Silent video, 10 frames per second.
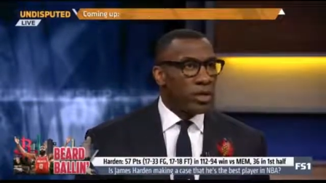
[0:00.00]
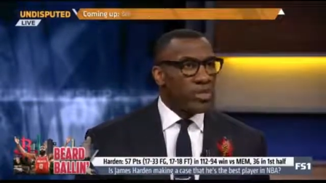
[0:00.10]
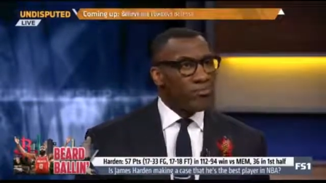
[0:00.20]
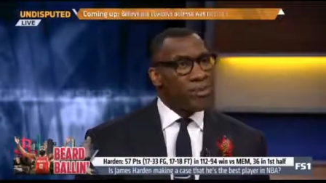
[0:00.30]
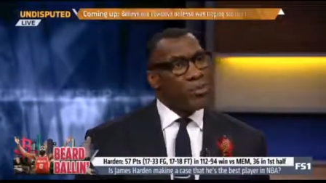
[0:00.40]

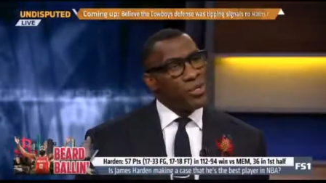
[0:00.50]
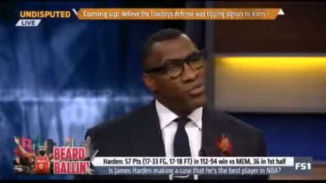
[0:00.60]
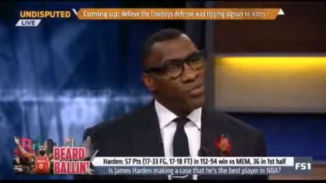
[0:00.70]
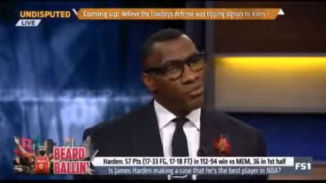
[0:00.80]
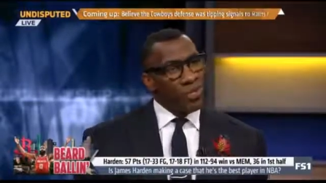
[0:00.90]
But when you
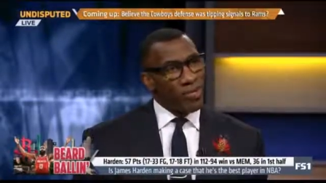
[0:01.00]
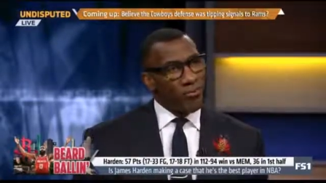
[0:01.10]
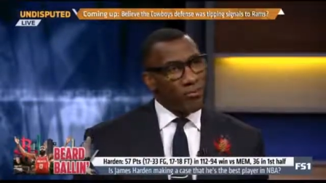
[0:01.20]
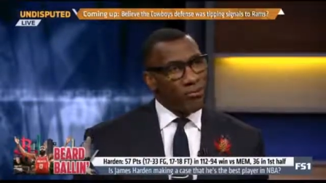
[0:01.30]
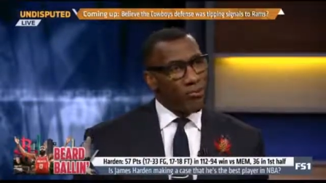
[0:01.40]
shoot 20
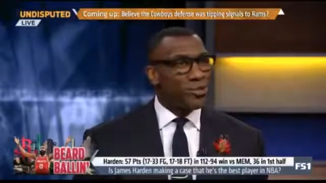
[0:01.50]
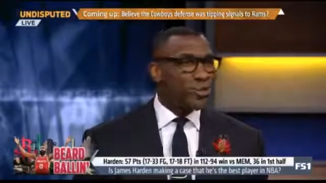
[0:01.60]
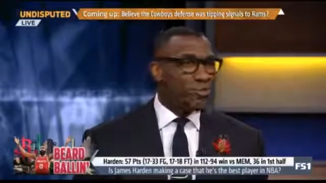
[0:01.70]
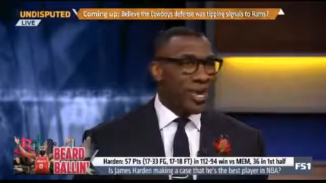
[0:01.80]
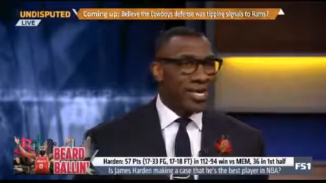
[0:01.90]
free throws and
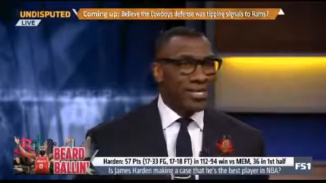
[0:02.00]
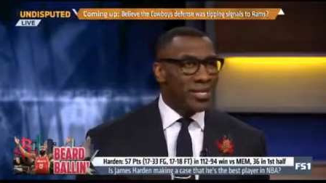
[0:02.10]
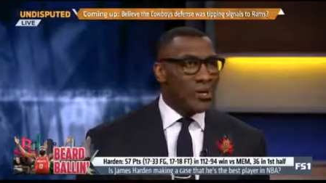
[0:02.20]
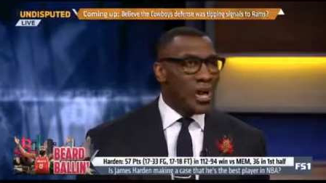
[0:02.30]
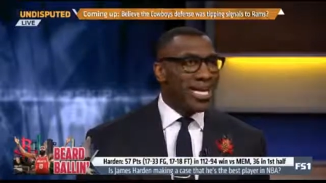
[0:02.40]
you make,
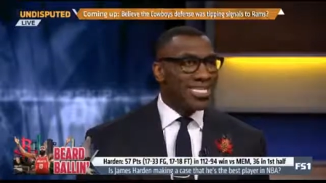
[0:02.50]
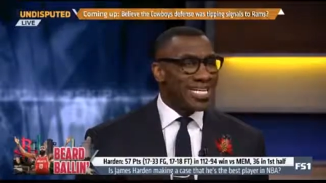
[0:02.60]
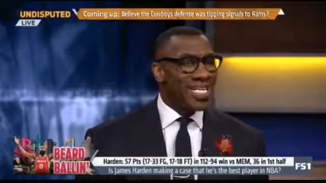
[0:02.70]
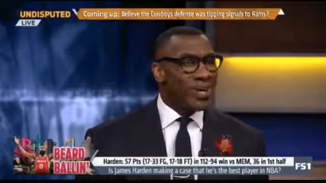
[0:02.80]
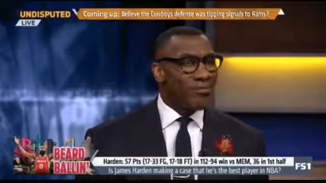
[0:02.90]

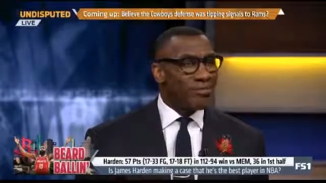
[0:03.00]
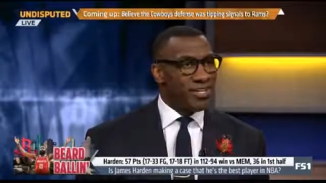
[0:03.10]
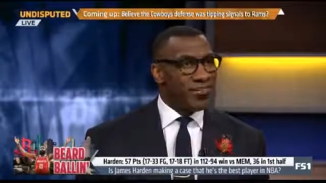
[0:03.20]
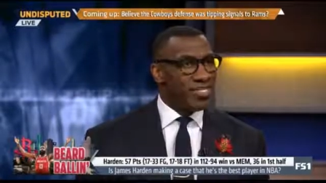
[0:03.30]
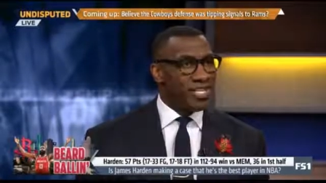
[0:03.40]
18 of them,
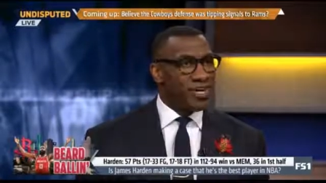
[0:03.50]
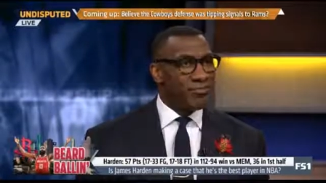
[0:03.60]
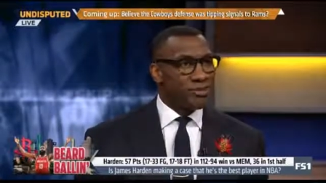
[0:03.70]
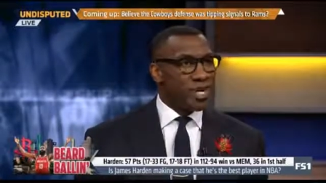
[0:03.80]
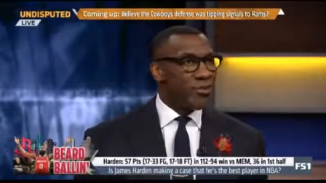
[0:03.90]
17 of
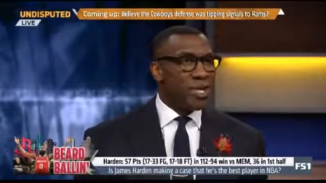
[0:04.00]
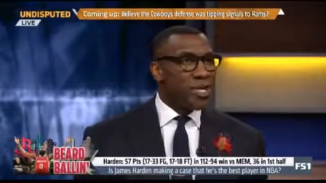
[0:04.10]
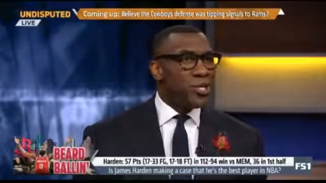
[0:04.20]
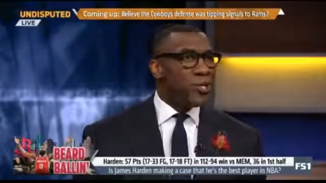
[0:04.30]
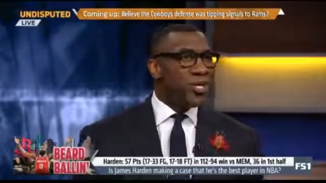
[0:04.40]
them, Skip,
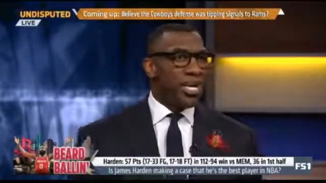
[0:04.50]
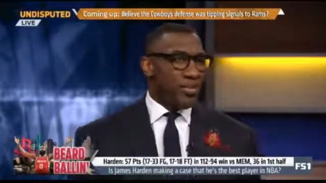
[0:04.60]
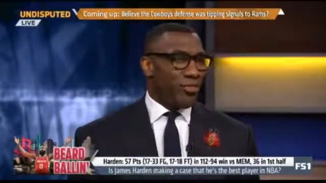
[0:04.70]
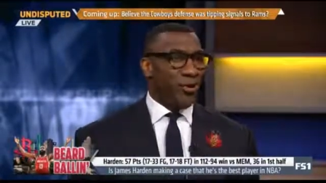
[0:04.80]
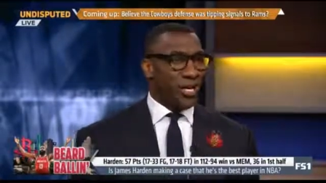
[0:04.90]
you're going to get
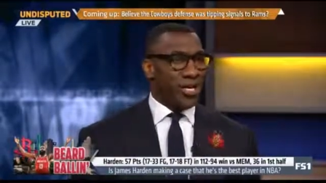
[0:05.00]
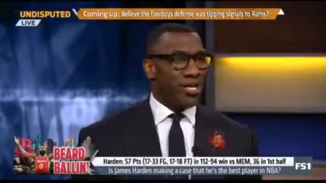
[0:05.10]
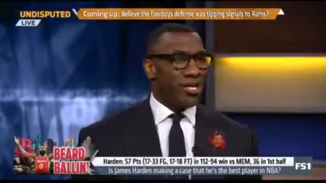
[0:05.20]
it 30.